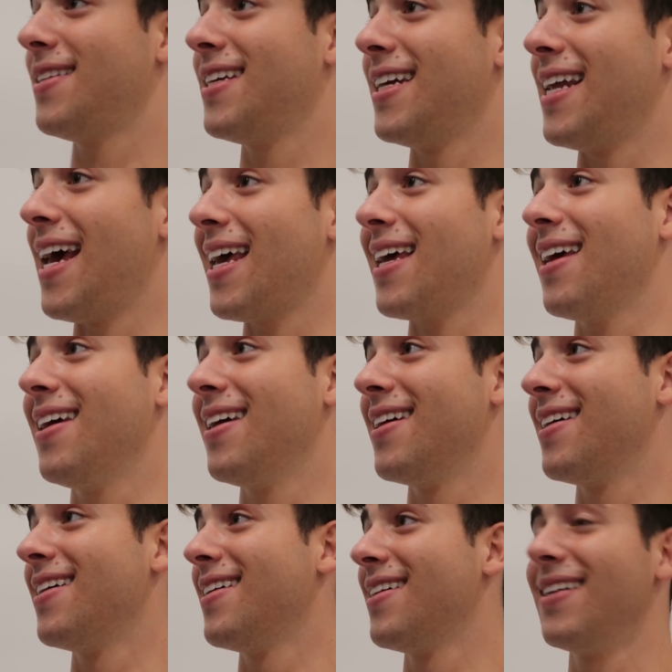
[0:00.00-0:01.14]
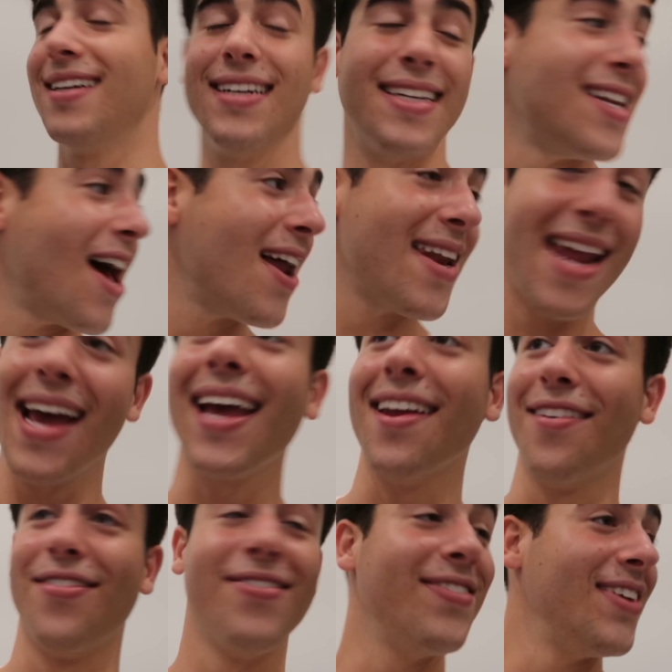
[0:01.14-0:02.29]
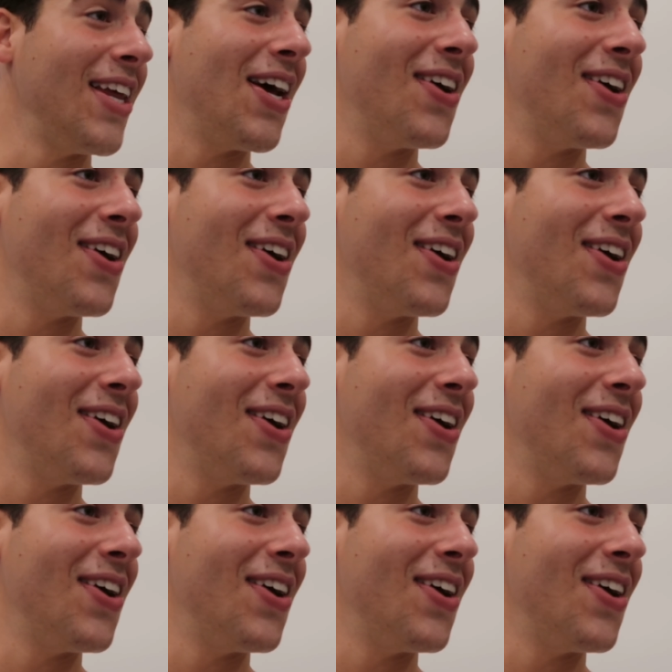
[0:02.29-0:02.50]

today. Lucky. Not negative, you